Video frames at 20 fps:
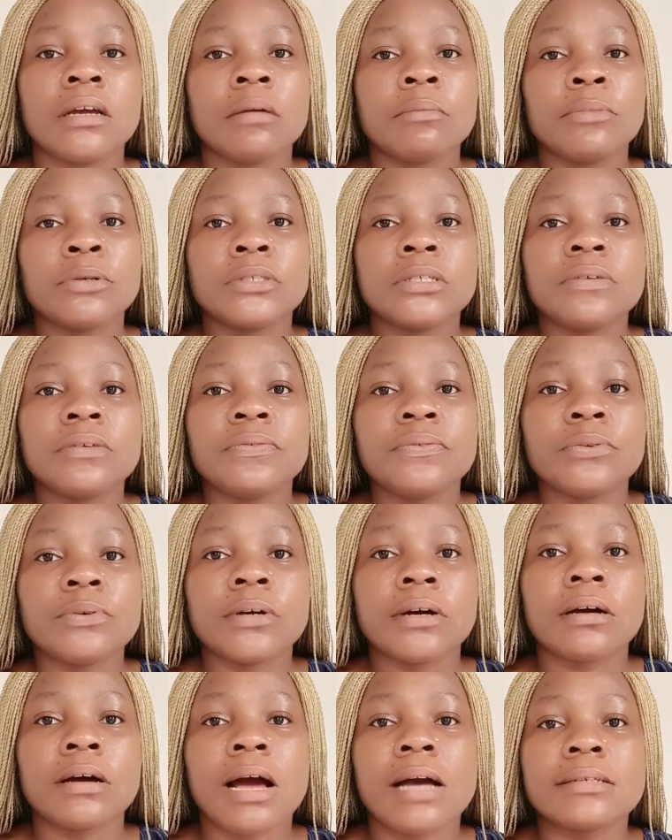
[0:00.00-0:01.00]
But if you
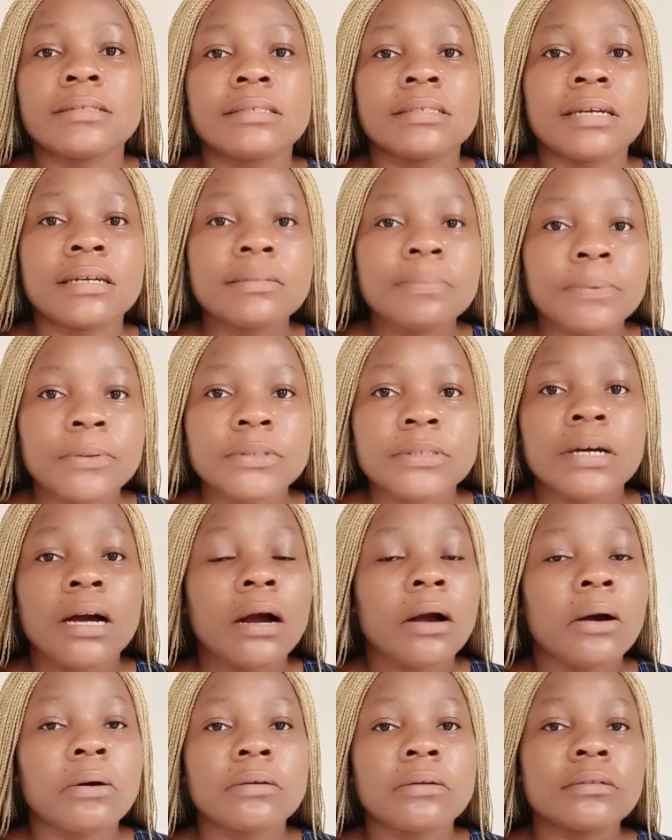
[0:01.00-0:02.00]
are outside Port
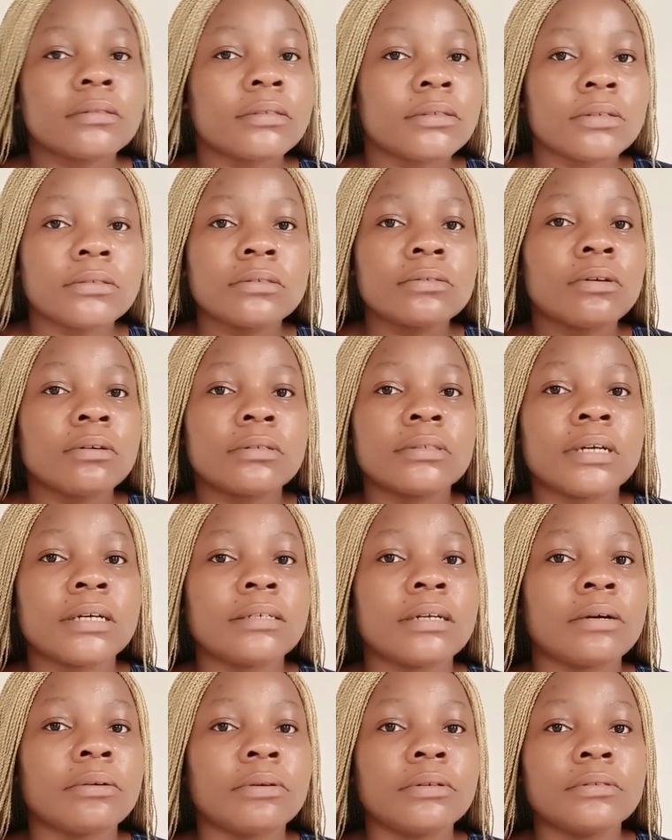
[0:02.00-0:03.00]
Harcourt, just order,
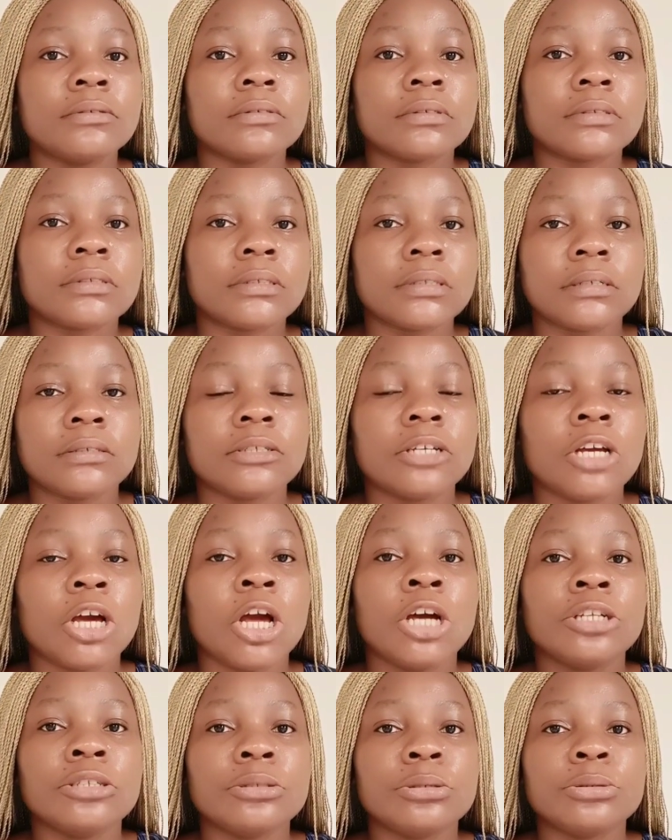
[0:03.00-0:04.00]
they are going to send
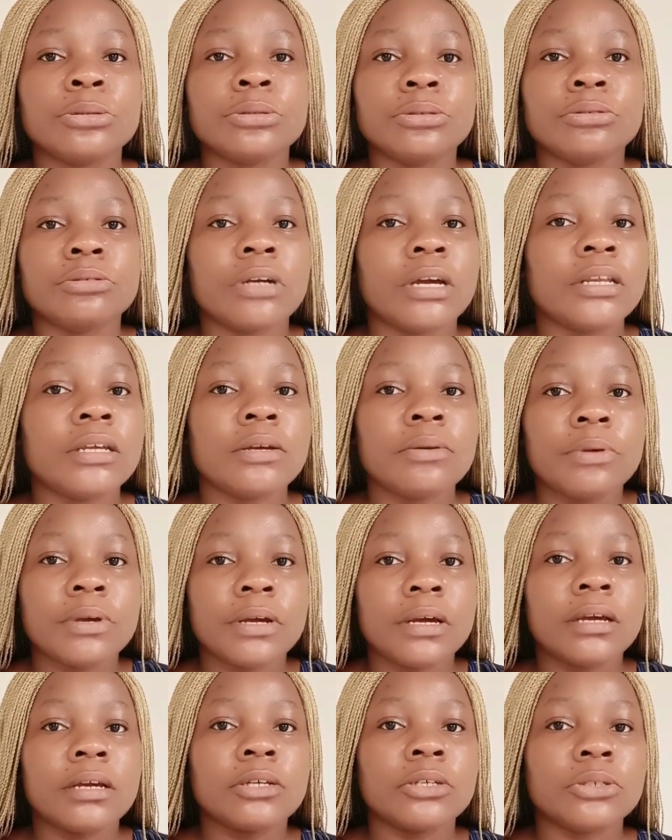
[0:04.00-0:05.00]
to you
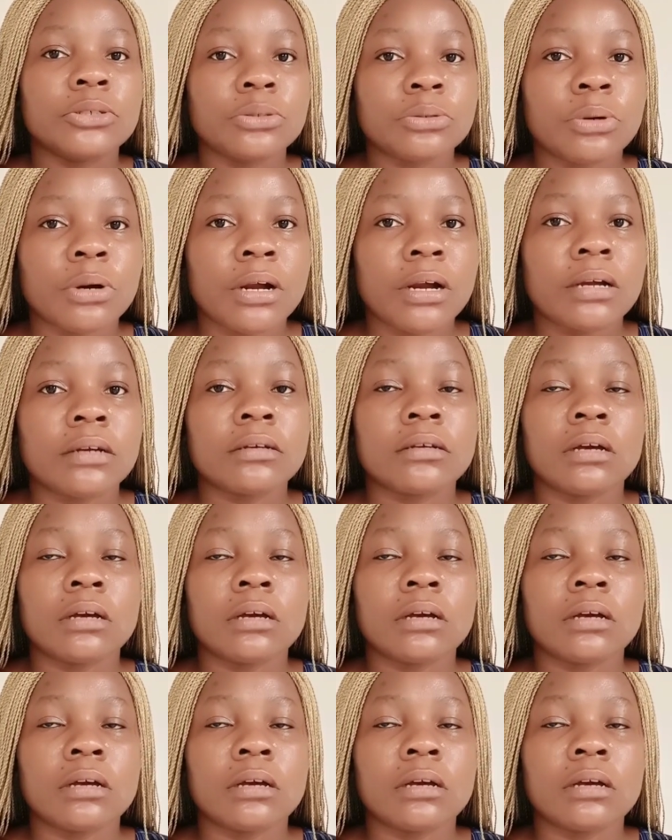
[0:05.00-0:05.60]
anywhere you are.